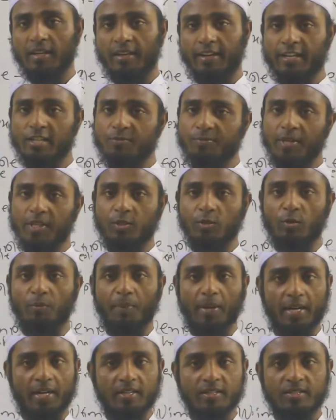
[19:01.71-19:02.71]
Respect your
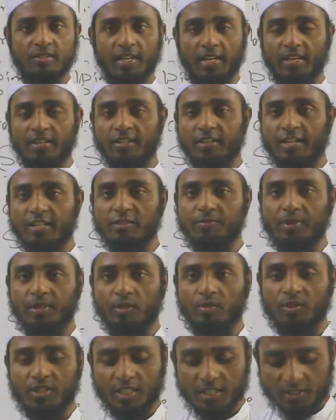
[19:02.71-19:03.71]
parents and
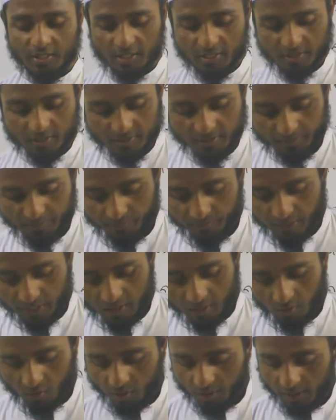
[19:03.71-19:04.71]
respect your teachers.
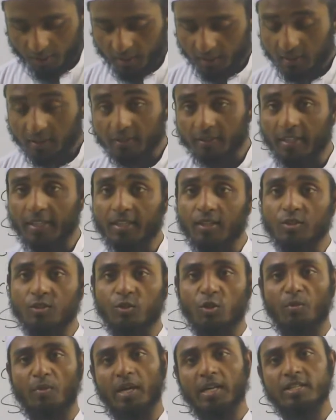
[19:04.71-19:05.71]
Okay, thank you
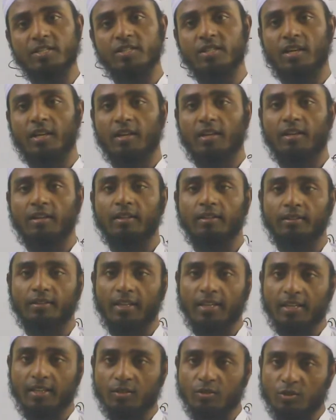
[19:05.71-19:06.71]
so much.
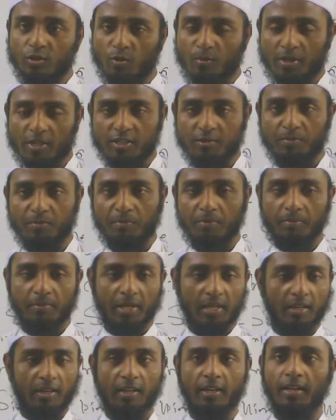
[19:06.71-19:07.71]

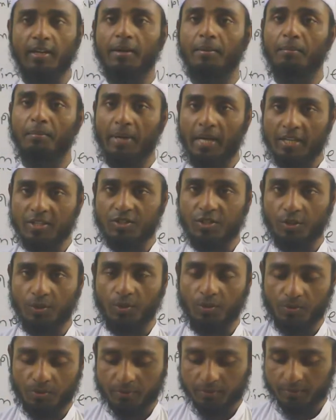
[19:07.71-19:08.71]
May Allah bless you.